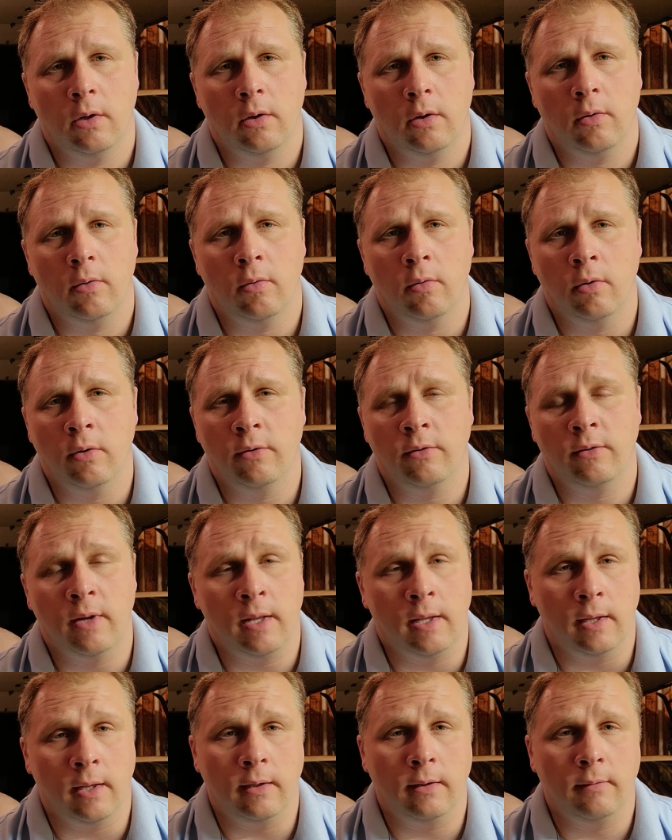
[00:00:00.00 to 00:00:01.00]
or to
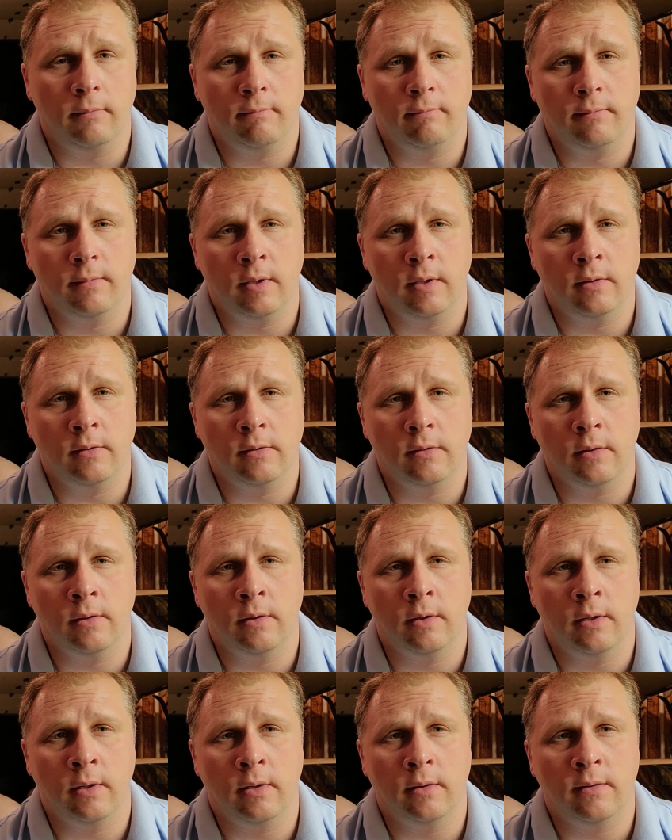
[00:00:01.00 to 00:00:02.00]
sell it. And so
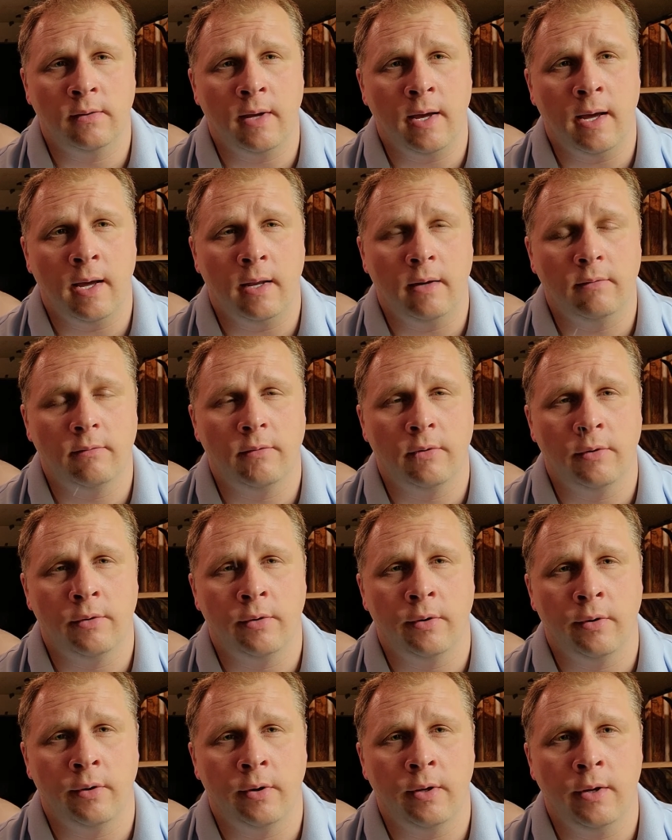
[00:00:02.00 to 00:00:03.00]
there it sat for
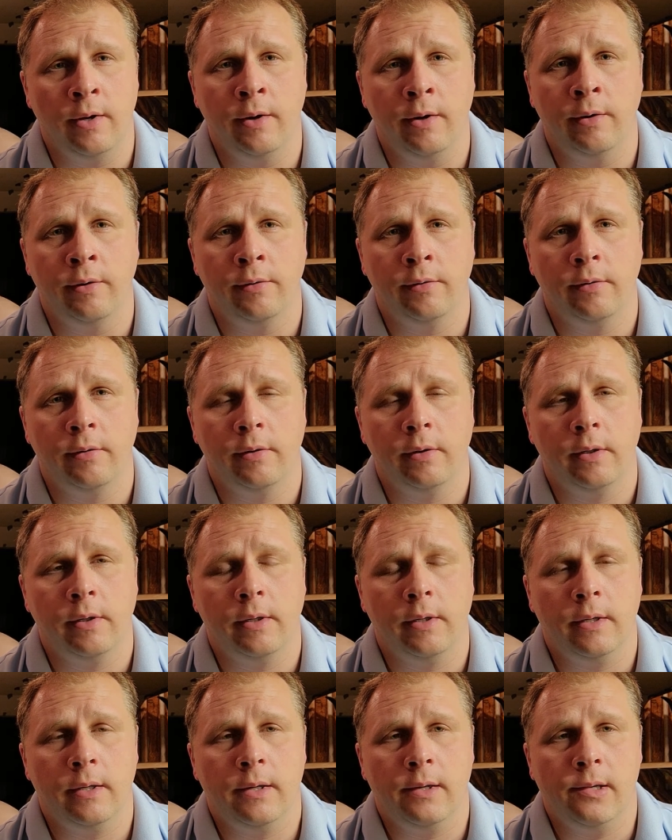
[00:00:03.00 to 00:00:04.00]
30 years.
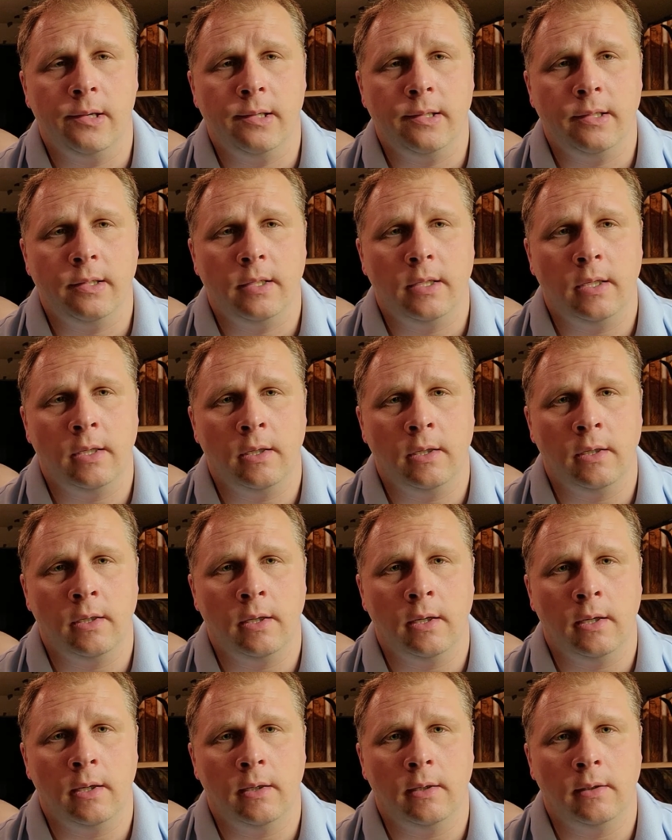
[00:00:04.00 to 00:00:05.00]
And
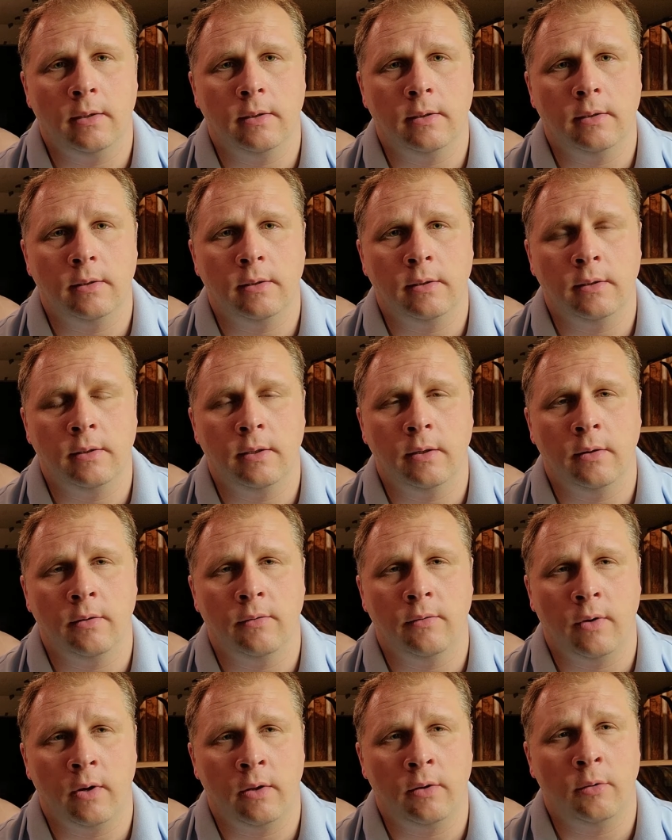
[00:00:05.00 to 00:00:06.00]
until the
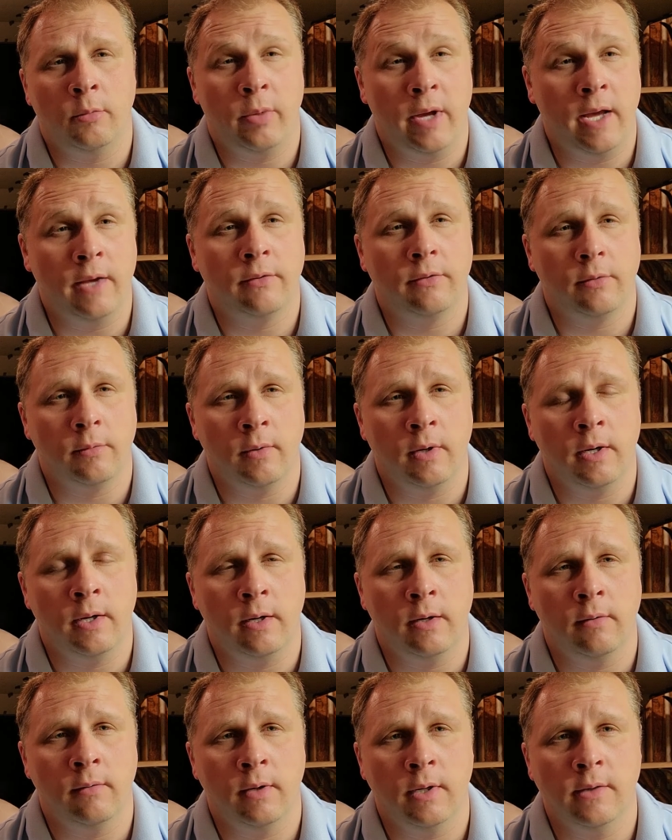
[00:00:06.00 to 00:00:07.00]
father passed away
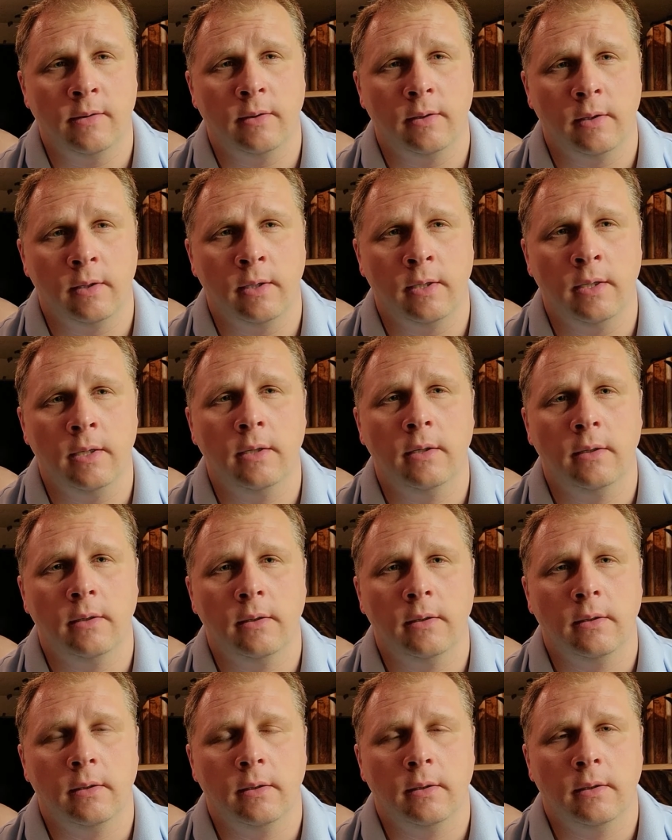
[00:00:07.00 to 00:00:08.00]
here recently.
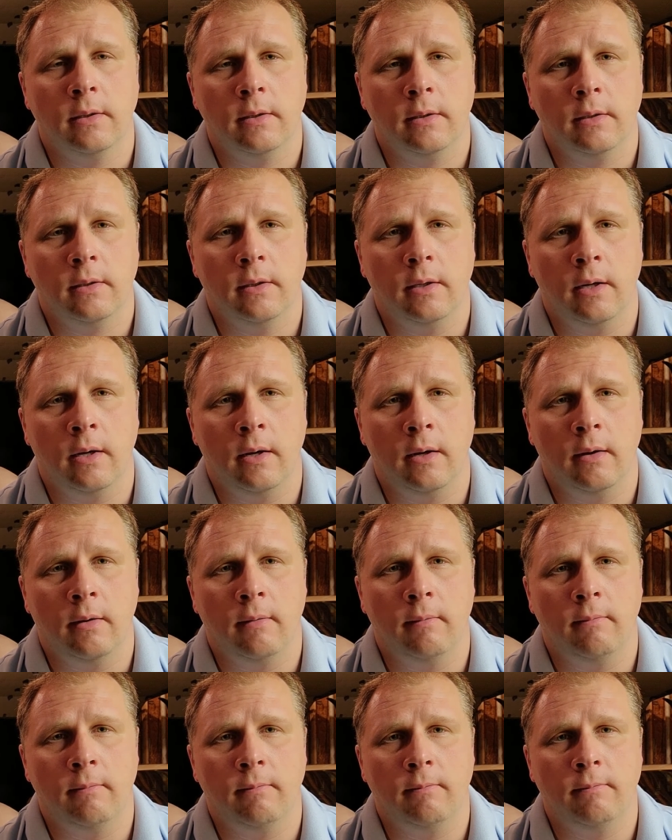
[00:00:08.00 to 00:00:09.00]

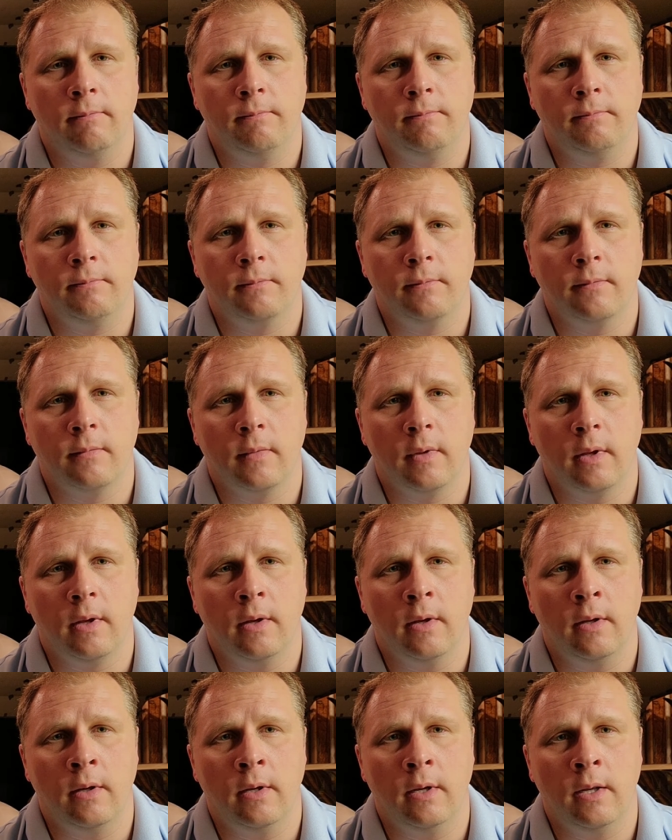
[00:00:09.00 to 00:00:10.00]

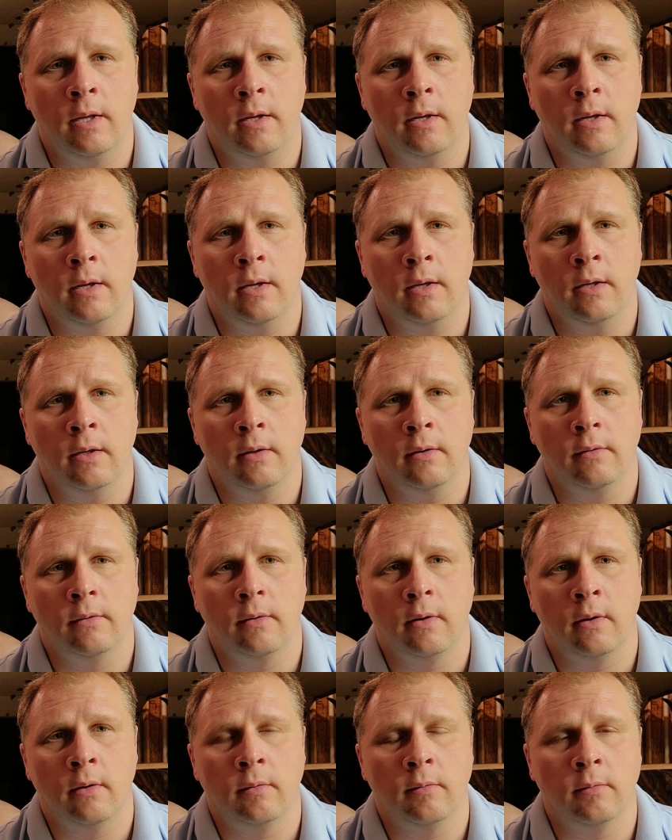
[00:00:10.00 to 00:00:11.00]
And then the
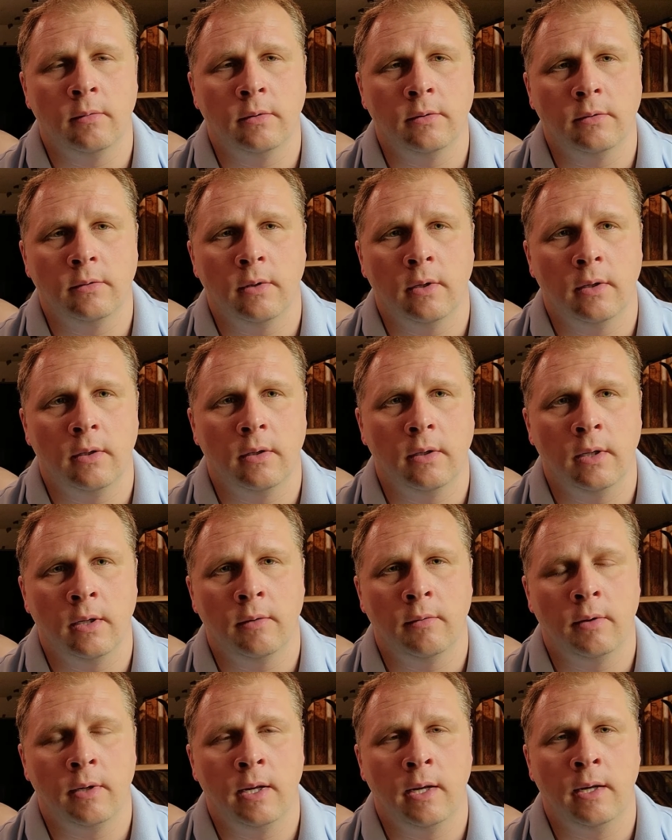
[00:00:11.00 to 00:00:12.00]
son was
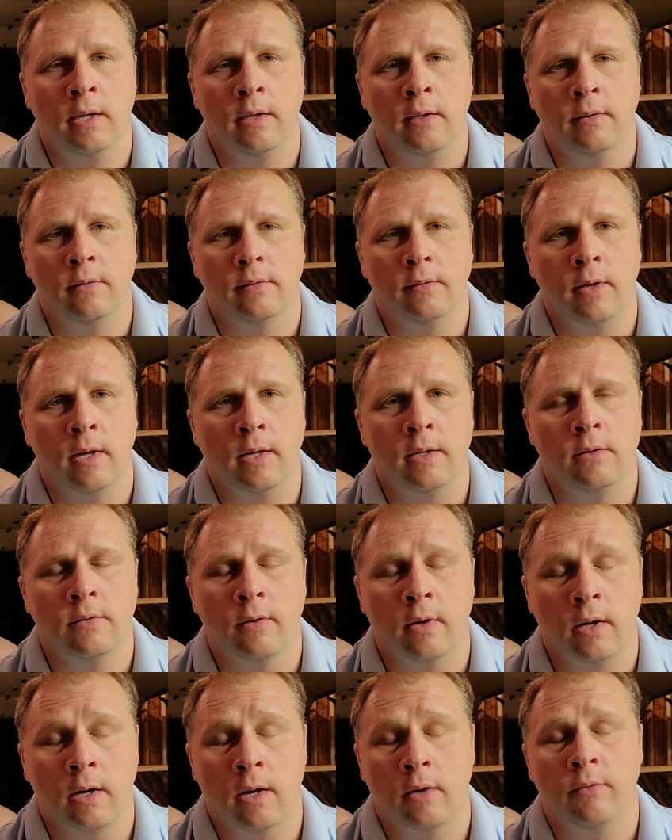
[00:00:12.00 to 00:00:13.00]
liquidating the estate. So
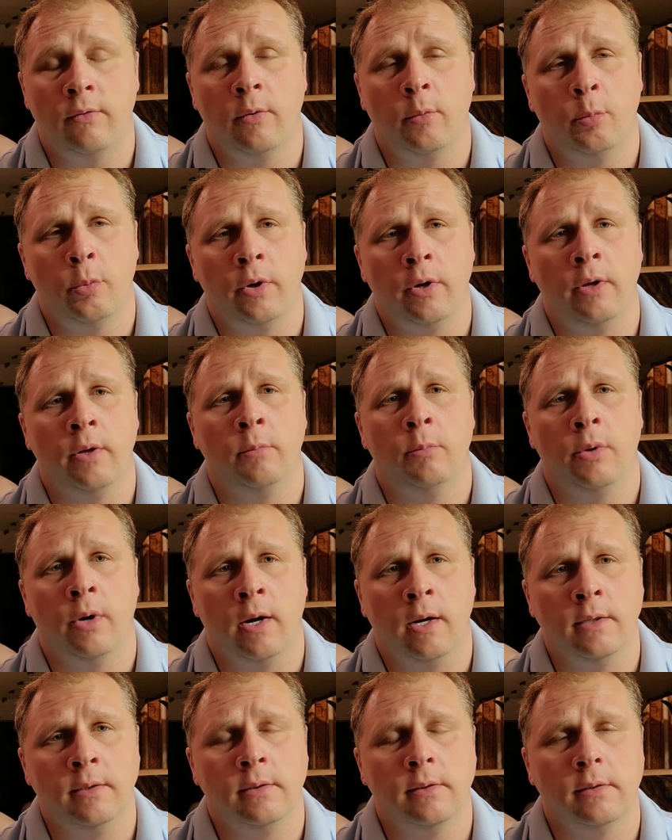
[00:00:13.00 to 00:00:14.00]
I got it for a pretty good
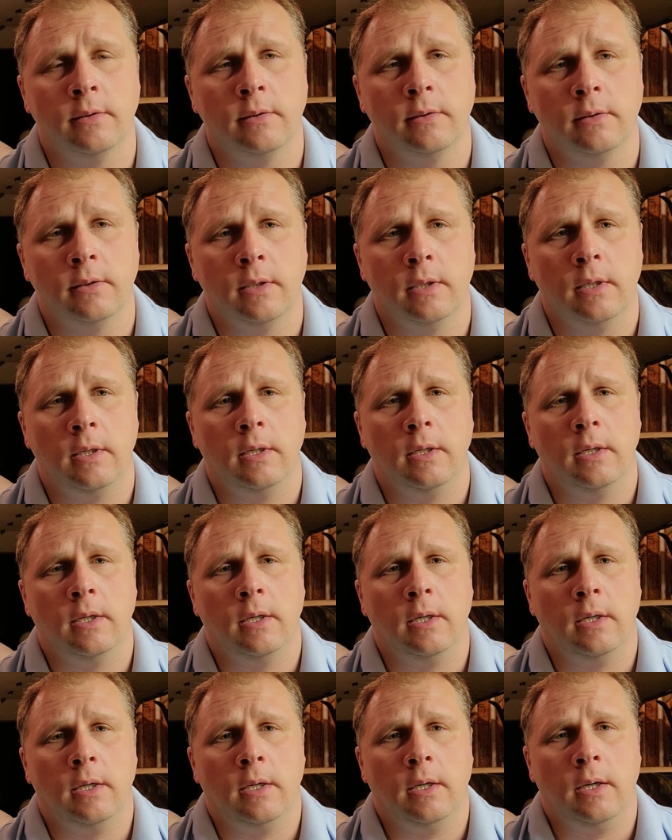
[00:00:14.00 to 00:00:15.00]
price.
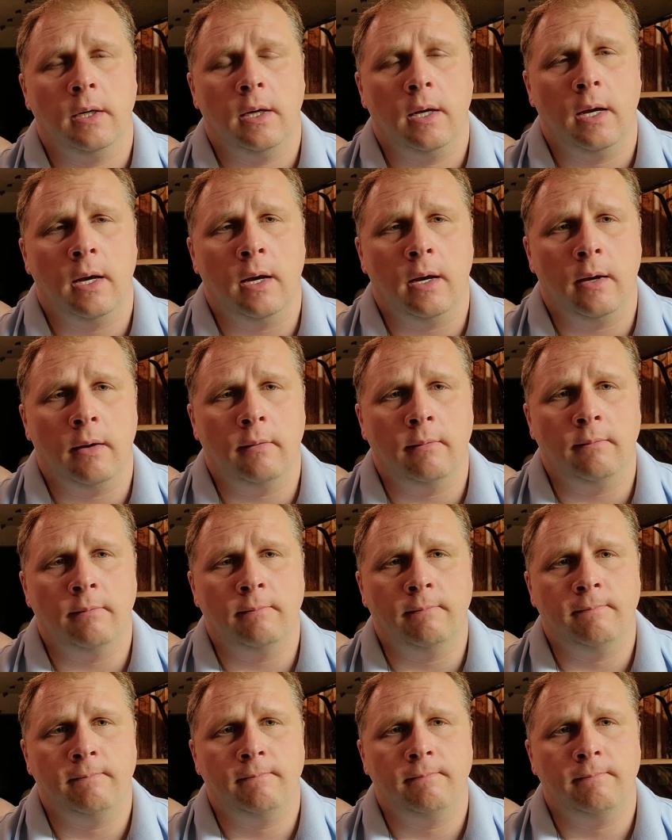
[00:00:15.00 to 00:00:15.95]
I'm